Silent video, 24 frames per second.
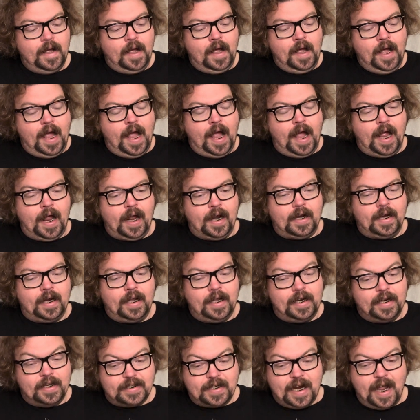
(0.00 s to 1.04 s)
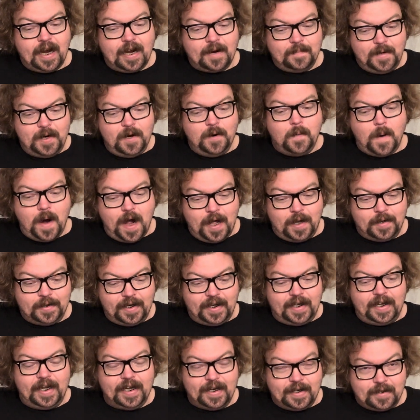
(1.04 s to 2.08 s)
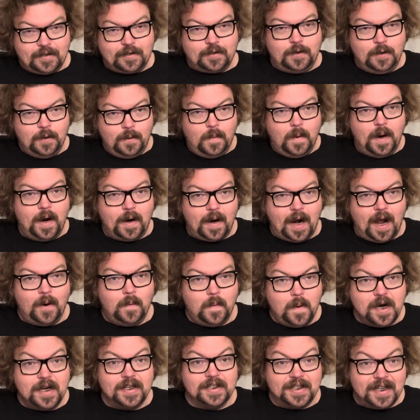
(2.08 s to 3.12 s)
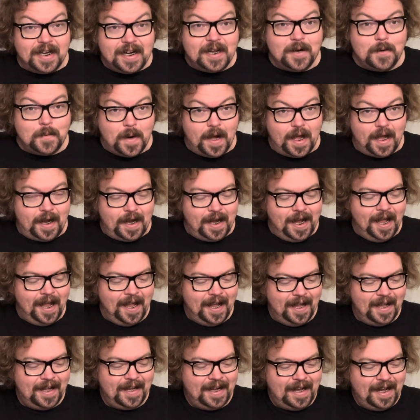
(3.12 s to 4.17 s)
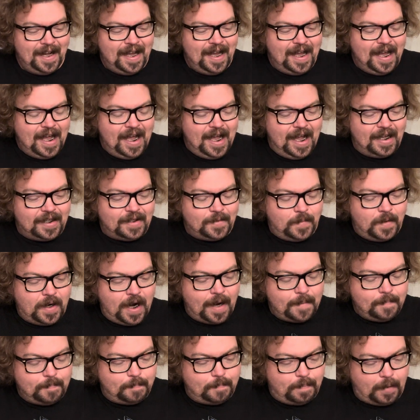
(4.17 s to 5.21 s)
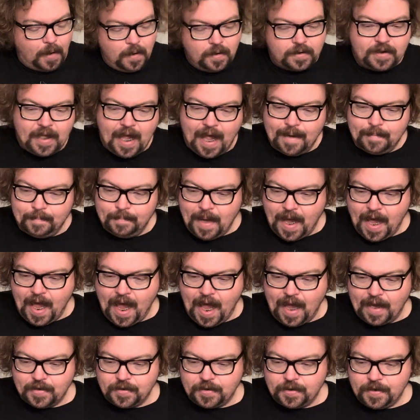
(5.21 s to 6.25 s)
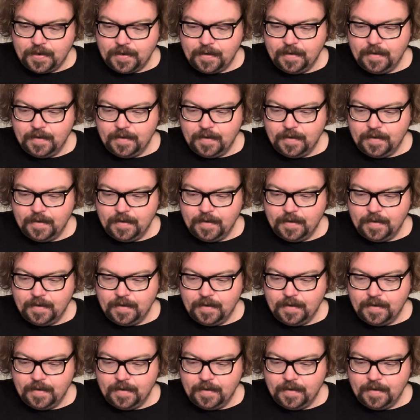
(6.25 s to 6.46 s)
And it had taken me a while to get to where I was anyway. And when I broke that match,